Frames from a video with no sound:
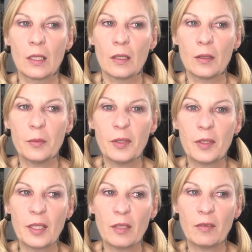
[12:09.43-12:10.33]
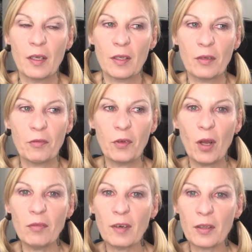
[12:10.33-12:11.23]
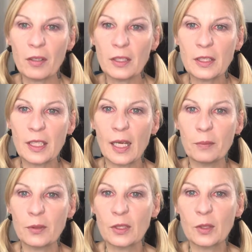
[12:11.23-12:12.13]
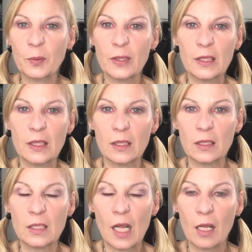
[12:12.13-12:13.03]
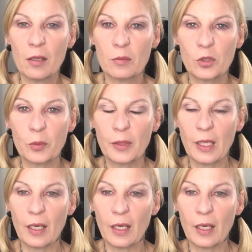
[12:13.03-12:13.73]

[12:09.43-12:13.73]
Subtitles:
Let me think of other. If you have other examples, please tell them to me.